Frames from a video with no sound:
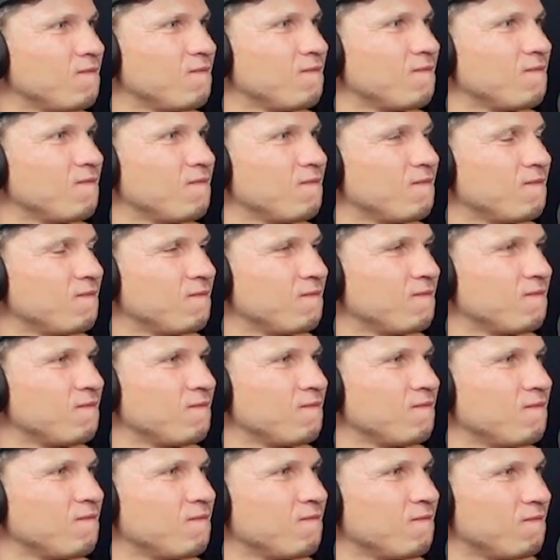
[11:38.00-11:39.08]

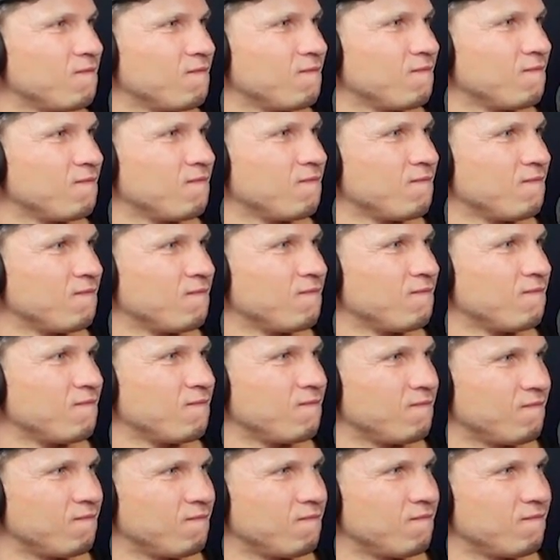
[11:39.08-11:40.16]

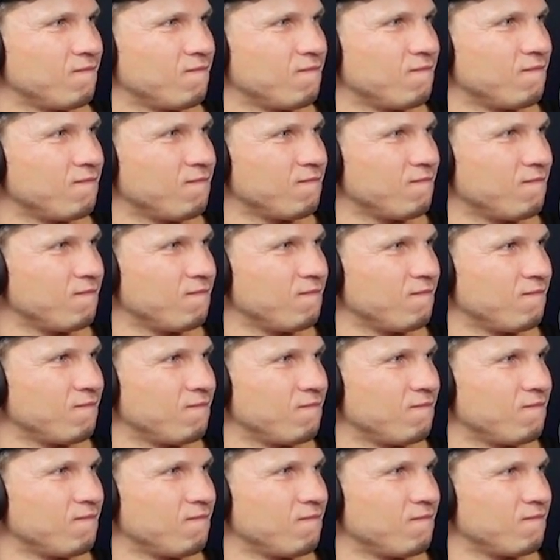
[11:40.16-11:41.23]

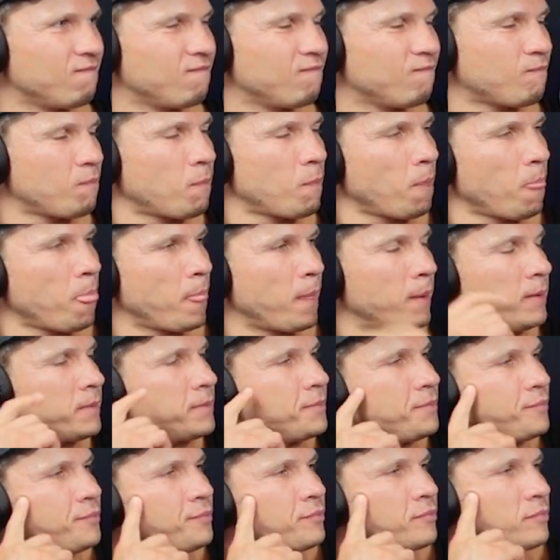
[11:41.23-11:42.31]

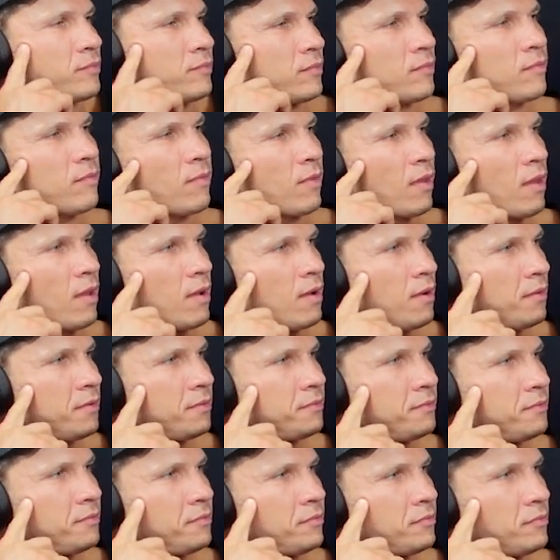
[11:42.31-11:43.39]

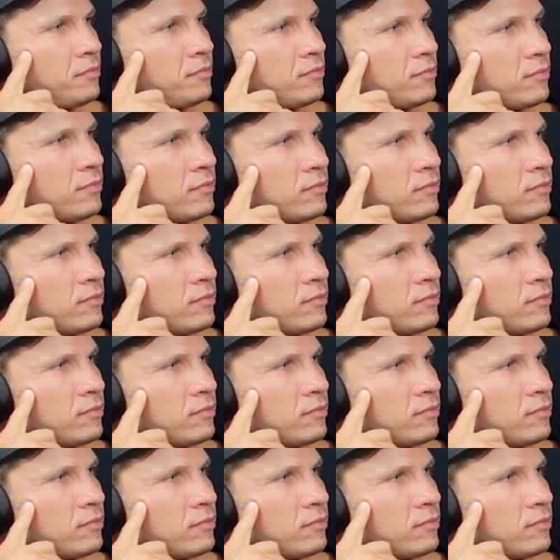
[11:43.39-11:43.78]
(silent)